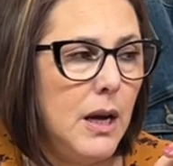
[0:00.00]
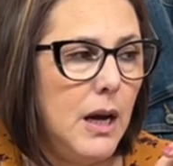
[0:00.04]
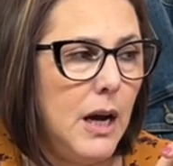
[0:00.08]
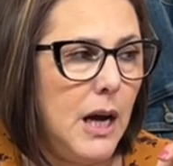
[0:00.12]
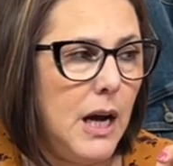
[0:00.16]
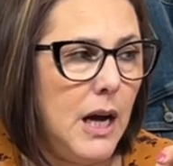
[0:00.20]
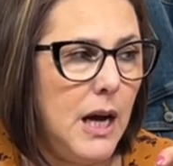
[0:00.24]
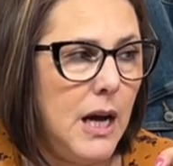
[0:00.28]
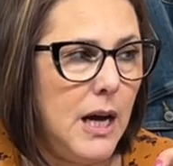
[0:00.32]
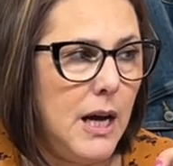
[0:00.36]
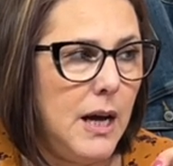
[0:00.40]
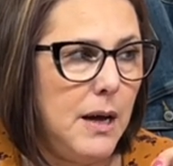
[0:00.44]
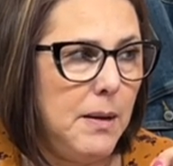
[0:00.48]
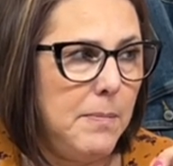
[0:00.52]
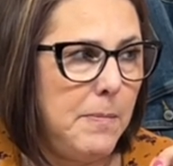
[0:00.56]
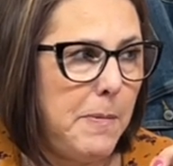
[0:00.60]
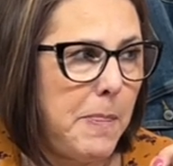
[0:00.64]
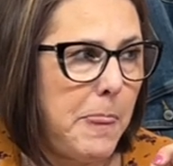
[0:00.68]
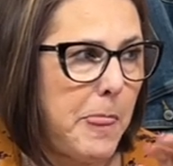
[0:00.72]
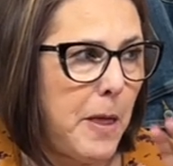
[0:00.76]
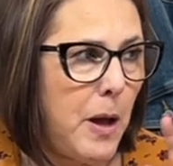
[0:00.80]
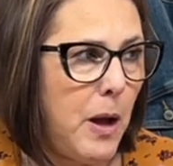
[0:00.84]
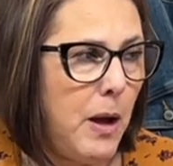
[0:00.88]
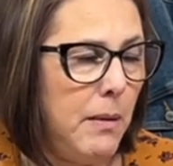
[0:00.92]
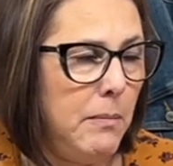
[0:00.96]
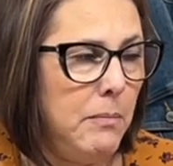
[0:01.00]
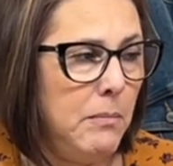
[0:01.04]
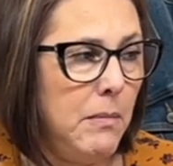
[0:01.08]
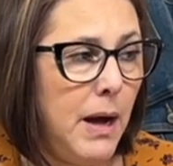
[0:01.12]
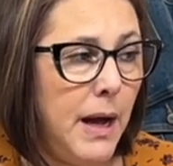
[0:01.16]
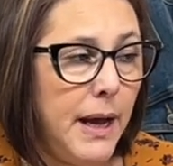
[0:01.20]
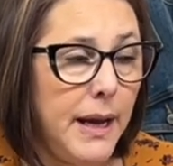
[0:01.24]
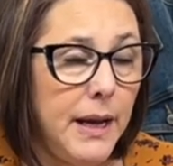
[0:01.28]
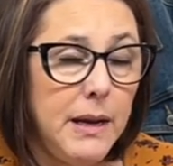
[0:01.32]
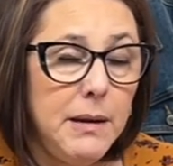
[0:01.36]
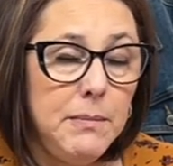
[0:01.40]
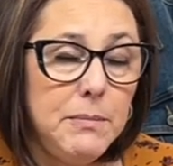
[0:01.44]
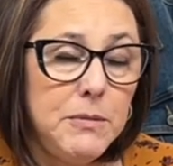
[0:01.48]
Um, on
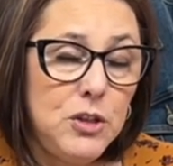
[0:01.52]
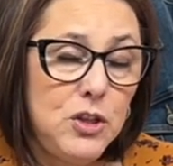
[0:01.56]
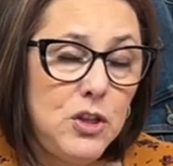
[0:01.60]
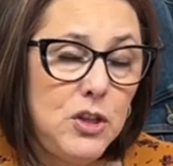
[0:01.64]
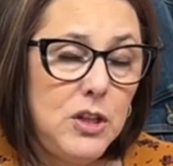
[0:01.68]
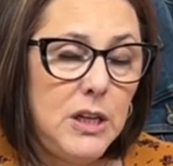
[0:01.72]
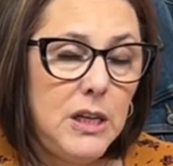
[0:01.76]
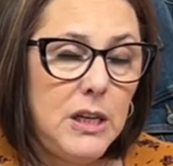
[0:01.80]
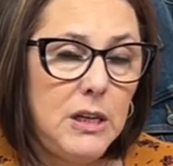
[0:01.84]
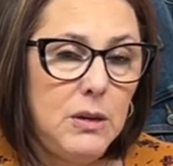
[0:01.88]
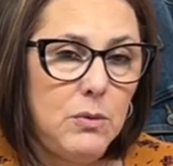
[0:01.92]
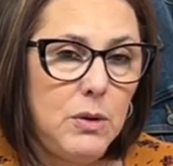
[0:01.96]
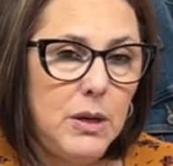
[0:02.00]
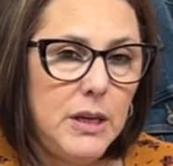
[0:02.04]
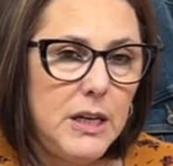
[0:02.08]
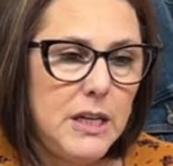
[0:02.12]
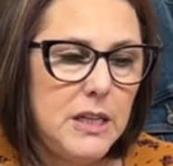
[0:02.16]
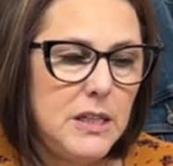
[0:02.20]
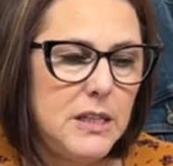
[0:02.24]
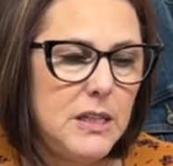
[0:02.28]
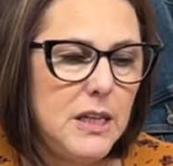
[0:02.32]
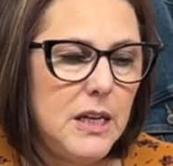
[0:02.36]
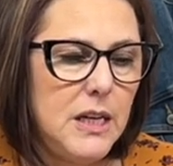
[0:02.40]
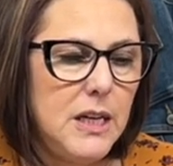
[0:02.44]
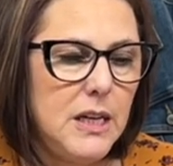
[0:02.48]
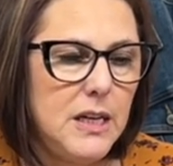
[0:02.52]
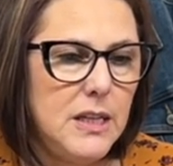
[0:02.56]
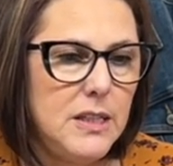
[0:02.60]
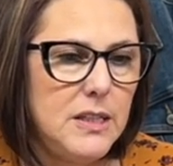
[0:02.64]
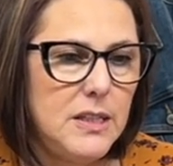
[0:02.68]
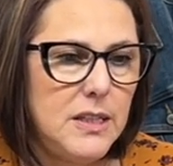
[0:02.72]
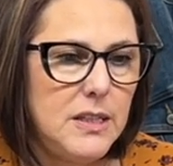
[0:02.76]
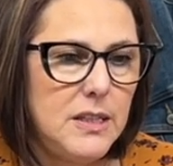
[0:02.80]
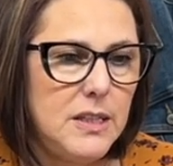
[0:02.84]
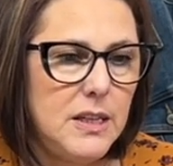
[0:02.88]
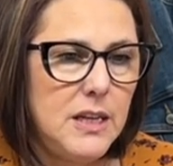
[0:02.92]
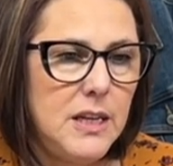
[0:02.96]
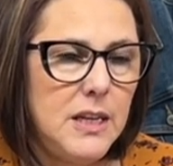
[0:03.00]
my machine, what it does
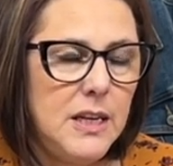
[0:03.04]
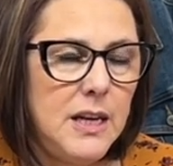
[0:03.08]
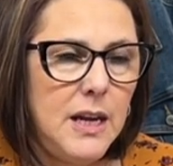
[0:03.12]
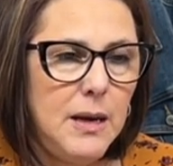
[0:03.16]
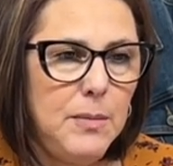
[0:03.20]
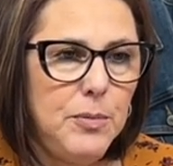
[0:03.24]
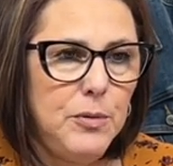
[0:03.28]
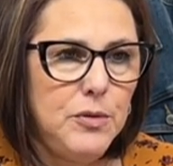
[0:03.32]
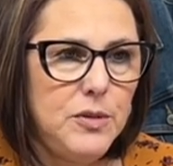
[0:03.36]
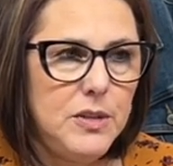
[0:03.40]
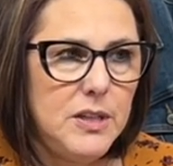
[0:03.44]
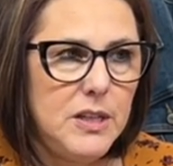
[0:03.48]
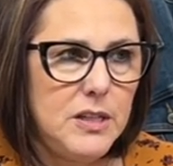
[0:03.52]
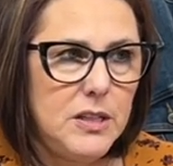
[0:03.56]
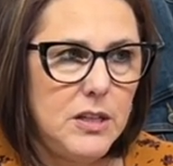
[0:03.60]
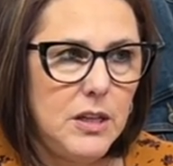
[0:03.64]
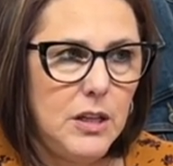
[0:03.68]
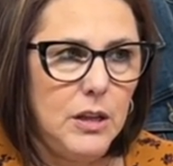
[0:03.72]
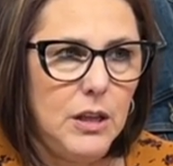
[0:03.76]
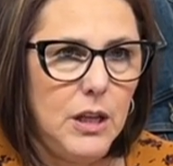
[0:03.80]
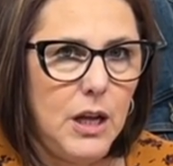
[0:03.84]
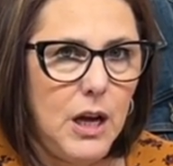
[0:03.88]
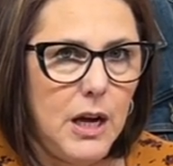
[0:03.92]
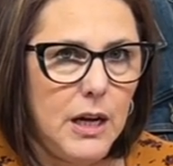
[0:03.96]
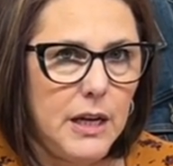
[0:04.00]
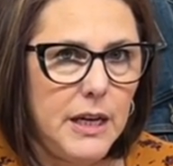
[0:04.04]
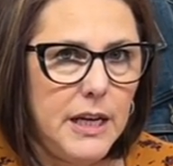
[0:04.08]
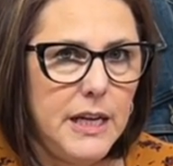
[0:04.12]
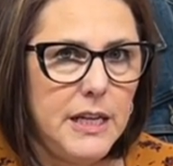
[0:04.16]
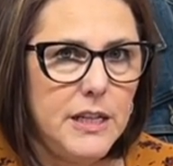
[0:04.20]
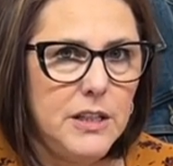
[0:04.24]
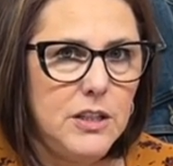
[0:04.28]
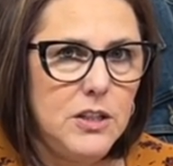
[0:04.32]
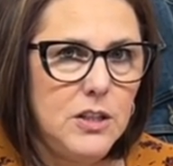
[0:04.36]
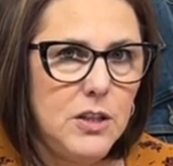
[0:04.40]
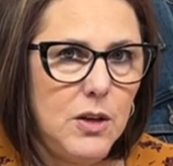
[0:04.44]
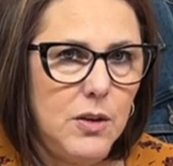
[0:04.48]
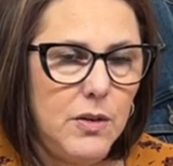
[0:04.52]
is it enables it to lock it
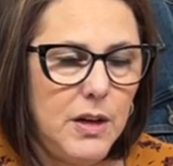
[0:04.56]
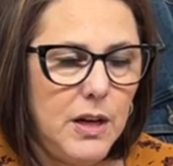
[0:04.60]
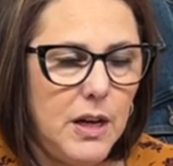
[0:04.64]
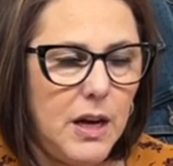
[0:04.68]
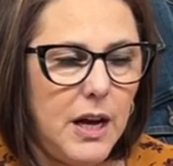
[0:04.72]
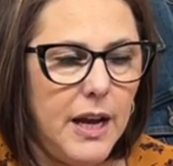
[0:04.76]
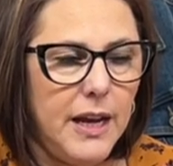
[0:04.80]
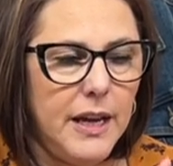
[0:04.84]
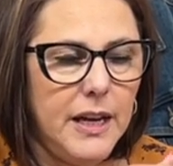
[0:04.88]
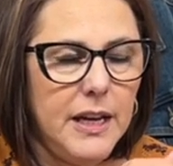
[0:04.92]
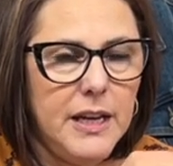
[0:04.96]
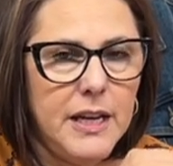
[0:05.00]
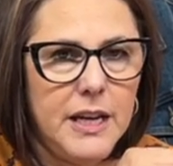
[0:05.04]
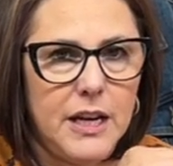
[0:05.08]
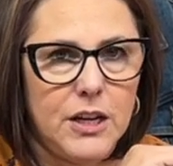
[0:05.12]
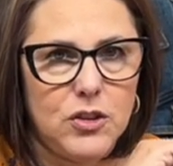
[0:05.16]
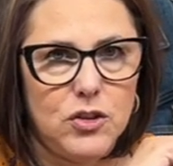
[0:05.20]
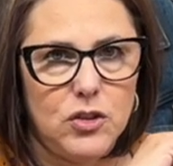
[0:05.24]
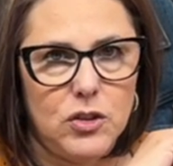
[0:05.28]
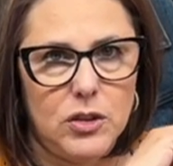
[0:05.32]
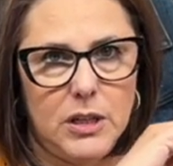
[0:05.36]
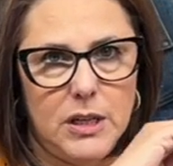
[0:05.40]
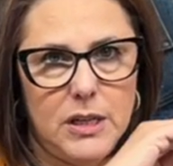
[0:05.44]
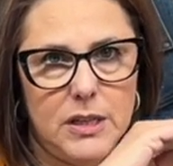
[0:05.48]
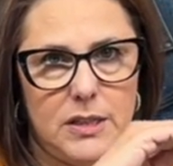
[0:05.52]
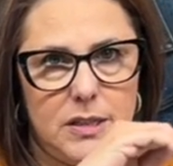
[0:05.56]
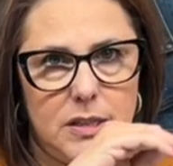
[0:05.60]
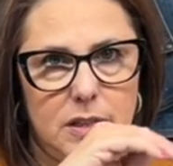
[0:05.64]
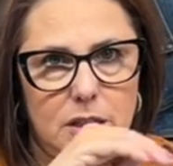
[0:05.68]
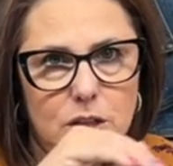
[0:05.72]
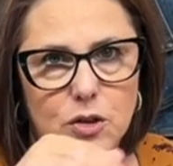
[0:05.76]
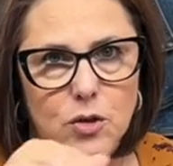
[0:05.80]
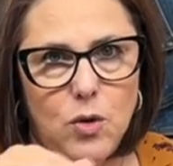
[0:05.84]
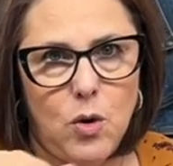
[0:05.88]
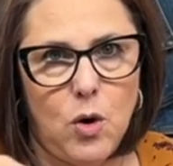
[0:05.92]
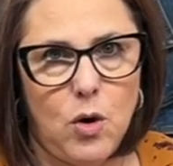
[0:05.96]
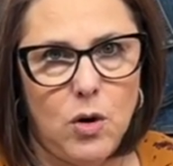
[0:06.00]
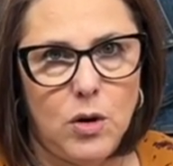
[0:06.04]
so that I can actually stitch
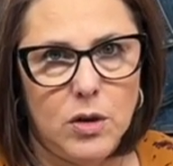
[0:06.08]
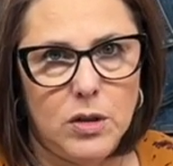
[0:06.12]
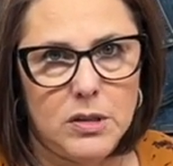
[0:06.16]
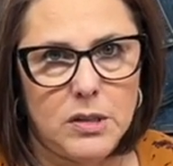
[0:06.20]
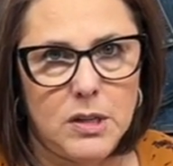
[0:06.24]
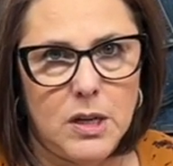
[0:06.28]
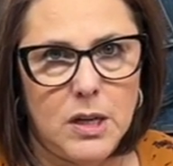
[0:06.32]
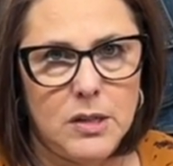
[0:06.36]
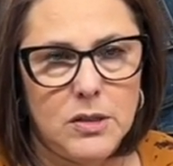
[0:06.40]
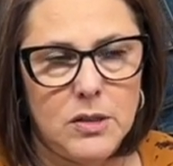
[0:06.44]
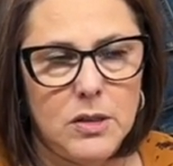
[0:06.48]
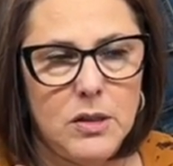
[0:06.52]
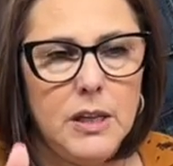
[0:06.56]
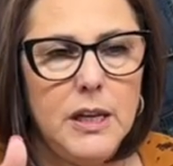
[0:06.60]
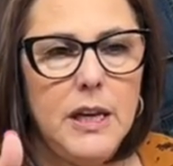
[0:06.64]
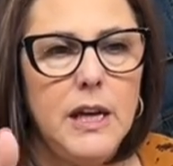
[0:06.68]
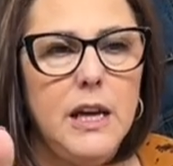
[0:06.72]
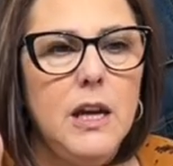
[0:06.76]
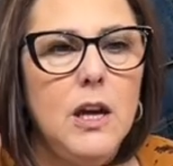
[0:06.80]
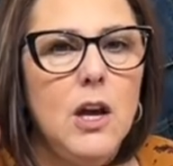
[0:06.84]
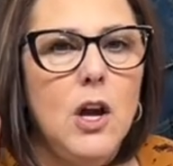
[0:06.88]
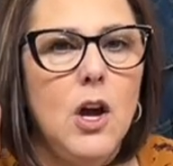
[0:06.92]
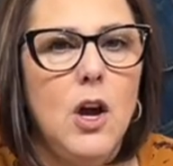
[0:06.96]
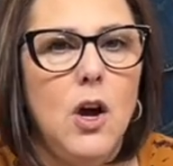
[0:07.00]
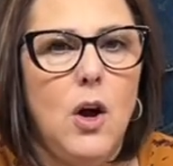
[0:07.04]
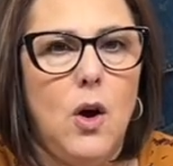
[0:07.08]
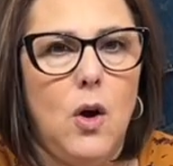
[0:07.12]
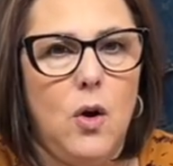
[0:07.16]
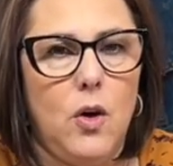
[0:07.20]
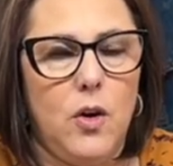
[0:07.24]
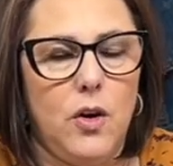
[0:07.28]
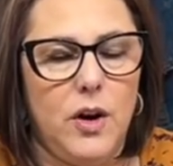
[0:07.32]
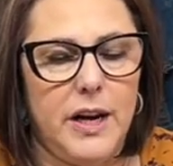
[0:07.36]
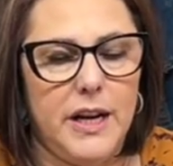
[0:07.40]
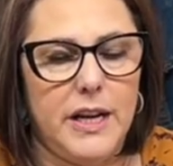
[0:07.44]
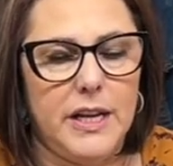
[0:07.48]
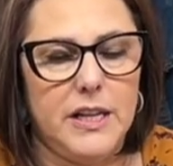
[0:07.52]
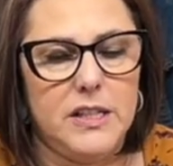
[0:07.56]
horizontally or
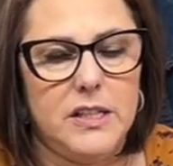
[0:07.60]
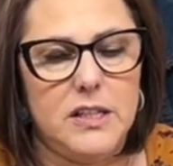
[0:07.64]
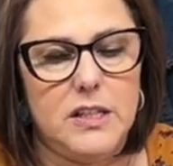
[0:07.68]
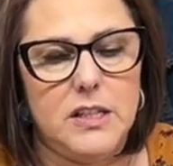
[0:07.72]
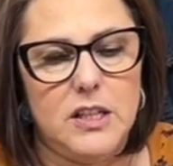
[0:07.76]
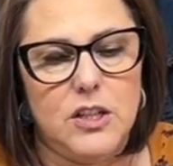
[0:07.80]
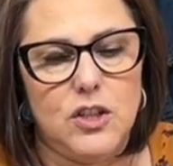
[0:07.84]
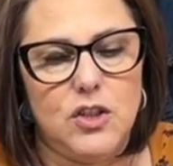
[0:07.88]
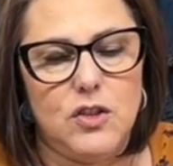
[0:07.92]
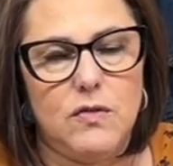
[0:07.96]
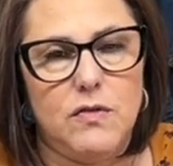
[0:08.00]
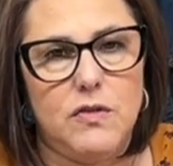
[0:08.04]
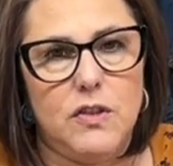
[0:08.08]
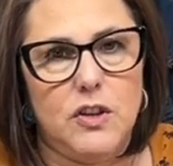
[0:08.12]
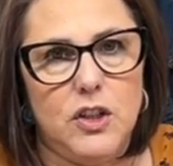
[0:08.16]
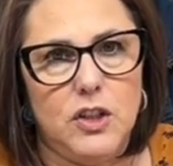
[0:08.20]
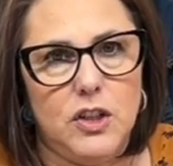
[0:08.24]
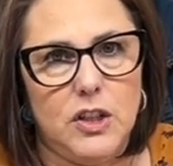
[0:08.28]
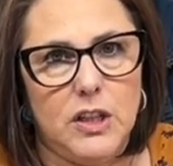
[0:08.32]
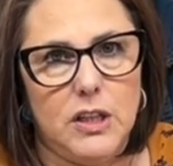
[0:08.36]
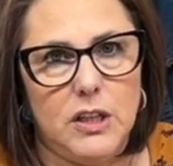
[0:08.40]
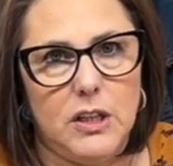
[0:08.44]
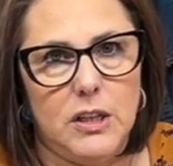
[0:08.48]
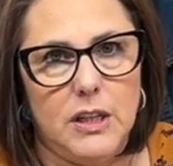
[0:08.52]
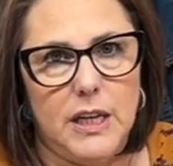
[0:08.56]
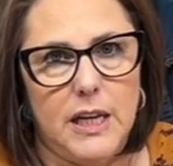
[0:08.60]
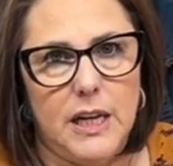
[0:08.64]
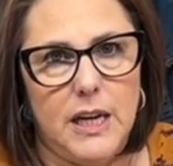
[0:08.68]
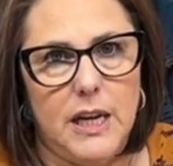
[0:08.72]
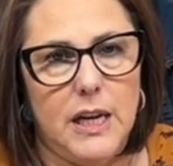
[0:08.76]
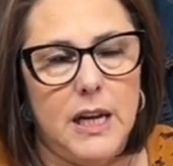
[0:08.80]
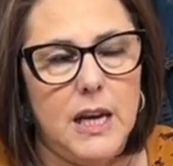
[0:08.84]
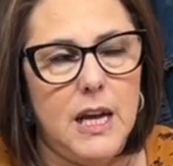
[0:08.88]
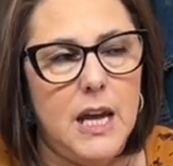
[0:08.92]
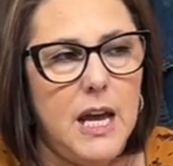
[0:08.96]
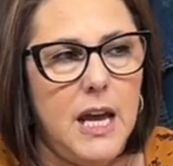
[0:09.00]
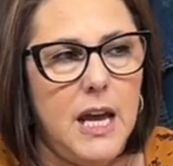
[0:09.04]
I can stitch vertically